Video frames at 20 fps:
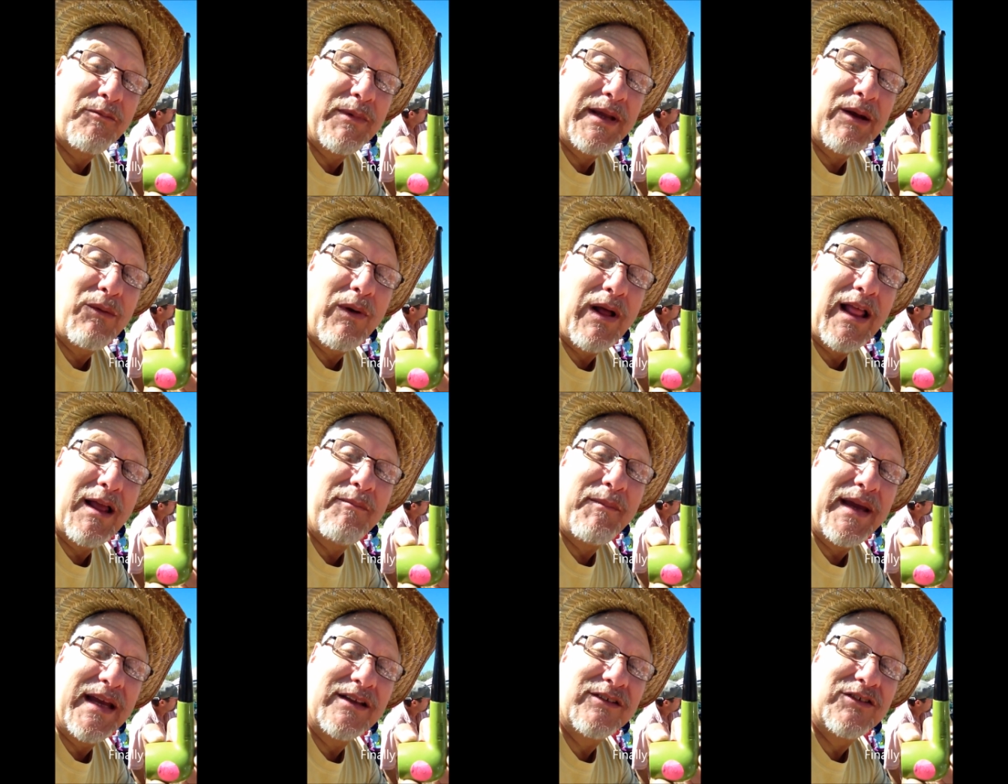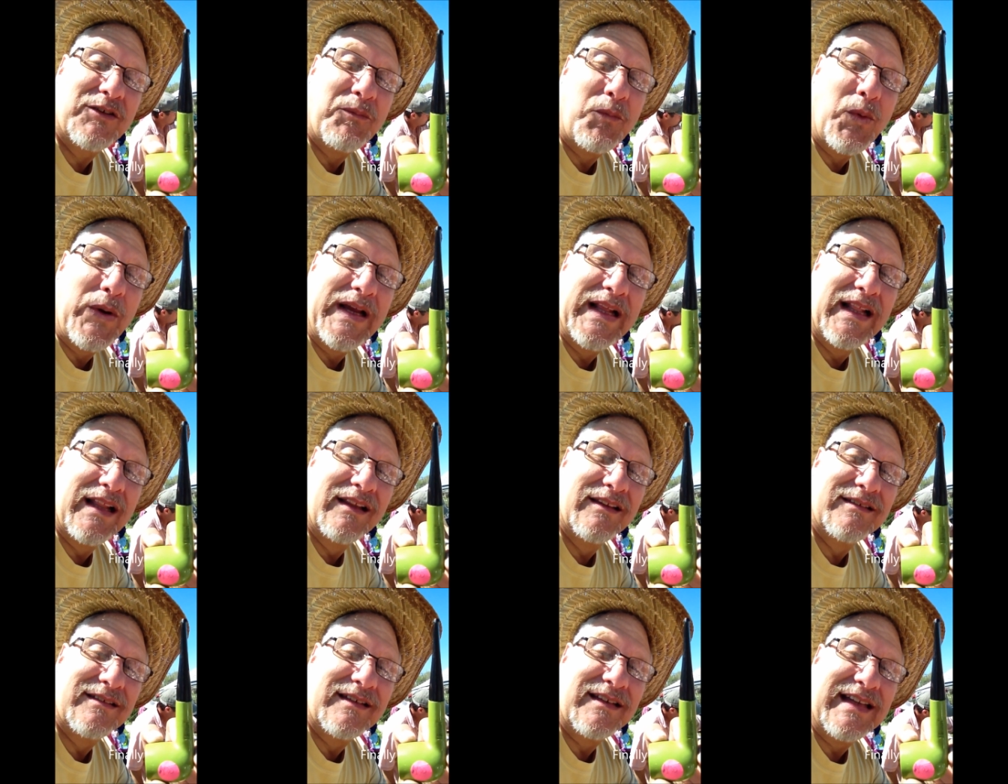me while I make some
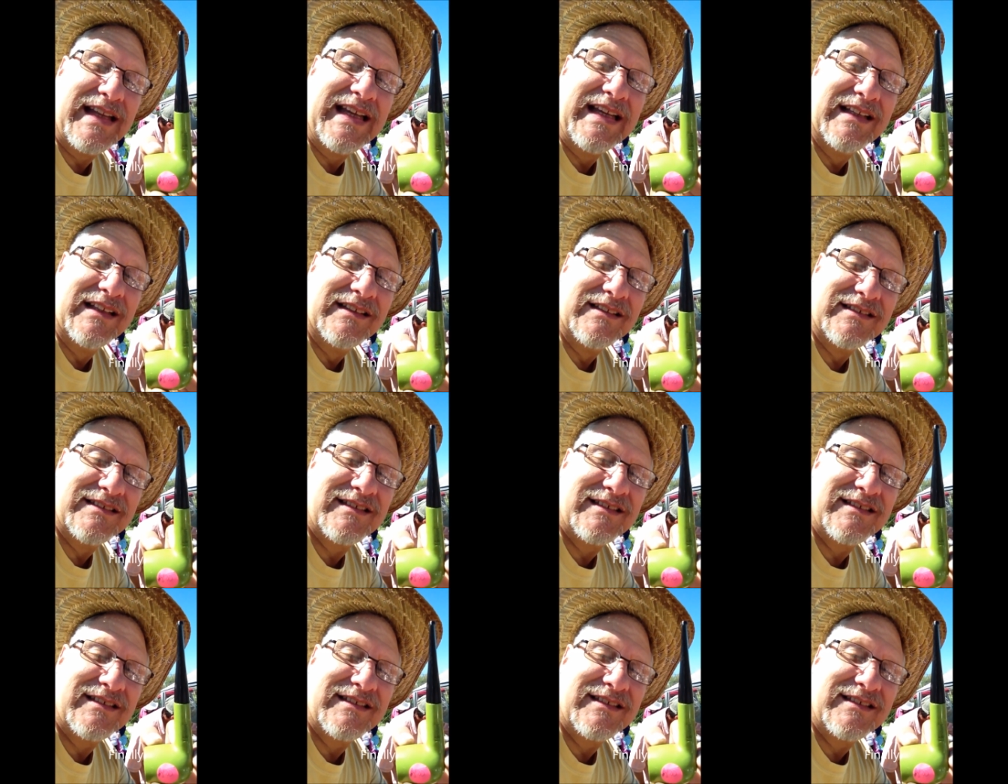wheels and deals.